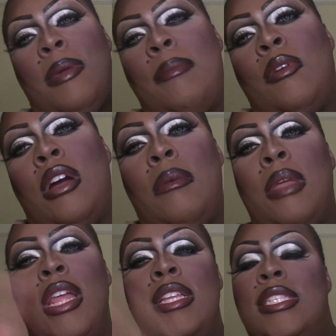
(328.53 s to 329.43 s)
of paper up,
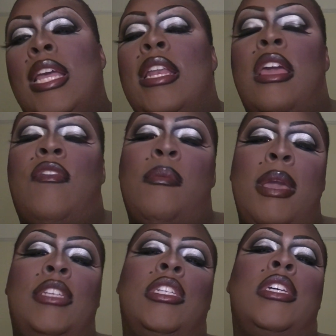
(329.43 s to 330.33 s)
stating the
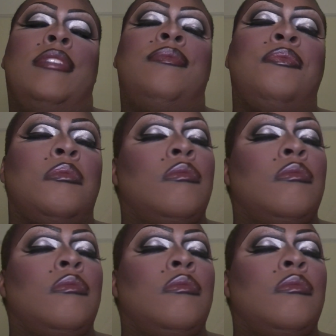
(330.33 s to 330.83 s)
information.